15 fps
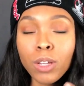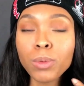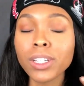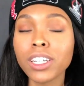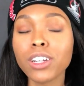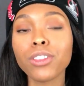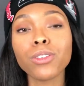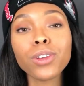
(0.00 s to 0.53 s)
We
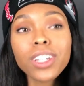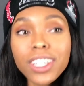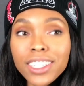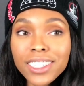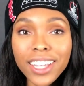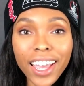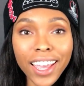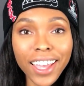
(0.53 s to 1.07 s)
did a 3D
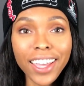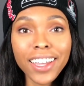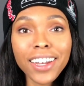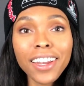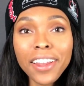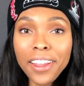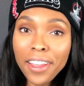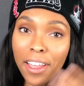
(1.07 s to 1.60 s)
scan
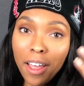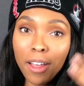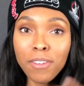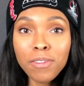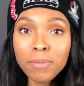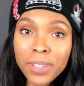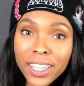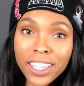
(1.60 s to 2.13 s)

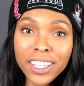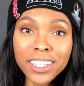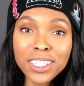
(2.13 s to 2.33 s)
of me